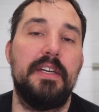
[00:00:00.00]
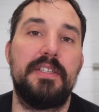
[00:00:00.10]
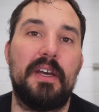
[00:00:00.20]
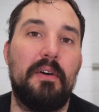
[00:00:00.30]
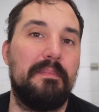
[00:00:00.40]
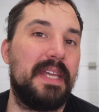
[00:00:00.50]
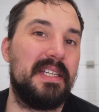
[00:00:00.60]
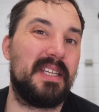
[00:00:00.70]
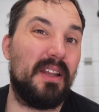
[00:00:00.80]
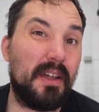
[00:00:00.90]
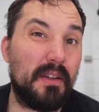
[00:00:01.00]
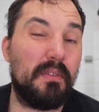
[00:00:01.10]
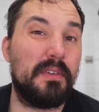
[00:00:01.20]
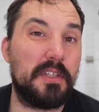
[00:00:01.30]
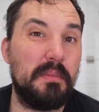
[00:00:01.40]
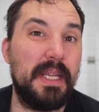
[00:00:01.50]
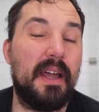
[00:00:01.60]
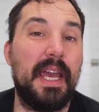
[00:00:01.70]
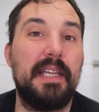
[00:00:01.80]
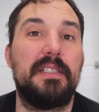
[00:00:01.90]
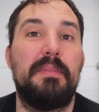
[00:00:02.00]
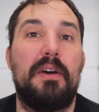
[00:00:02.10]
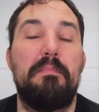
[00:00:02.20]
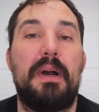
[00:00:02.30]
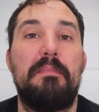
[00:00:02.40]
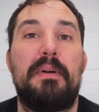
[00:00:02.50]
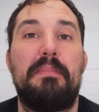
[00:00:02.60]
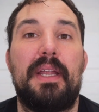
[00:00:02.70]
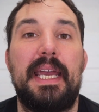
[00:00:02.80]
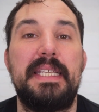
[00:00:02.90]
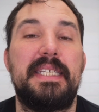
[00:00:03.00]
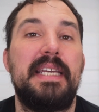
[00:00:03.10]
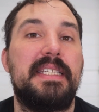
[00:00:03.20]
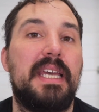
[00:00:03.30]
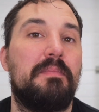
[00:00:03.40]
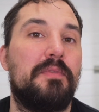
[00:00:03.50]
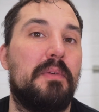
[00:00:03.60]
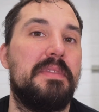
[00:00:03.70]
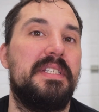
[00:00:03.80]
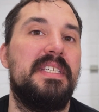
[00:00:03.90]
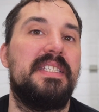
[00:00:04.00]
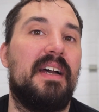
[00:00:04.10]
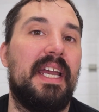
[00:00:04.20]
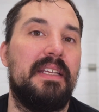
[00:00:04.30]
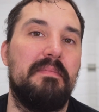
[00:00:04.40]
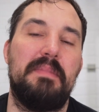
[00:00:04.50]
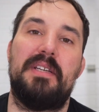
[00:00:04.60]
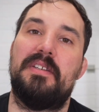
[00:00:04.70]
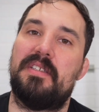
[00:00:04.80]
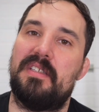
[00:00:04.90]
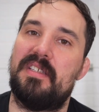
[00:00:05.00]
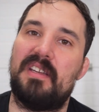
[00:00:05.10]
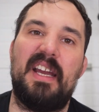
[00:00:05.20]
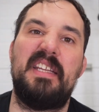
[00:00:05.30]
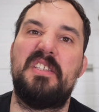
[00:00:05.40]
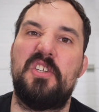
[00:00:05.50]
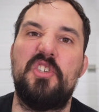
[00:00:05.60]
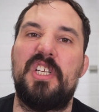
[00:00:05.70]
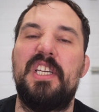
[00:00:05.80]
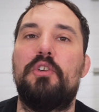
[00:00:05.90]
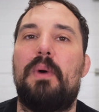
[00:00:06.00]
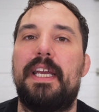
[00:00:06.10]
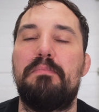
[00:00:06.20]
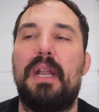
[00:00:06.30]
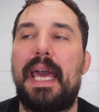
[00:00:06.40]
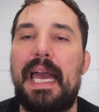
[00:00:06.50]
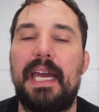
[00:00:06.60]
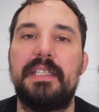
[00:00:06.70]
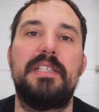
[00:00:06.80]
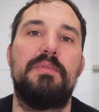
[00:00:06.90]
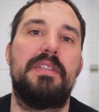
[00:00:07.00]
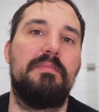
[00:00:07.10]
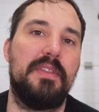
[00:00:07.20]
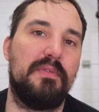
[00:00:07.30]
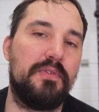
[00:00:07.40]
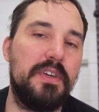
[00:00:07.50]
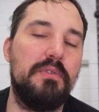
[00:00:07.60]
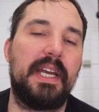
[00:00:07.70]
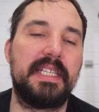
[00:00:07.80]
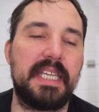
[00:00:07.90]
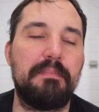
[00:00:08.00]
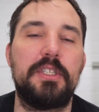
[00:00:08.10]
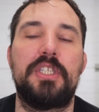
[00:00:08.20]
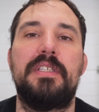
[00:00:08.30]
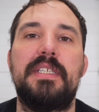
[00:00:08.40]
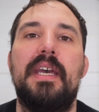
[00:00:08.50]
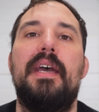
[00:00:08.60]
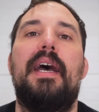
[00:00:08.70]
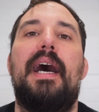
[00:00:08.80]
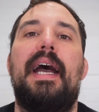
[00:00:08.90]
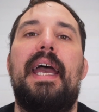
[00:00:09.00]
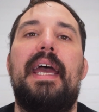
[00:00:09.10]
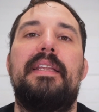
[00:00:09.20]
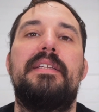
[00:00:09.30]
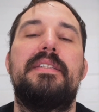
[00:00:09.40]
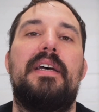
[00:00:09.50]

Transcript: So there's a lot to be liked about bumper plates, except from the design, because the design is usually quite bland with a few exceptions, and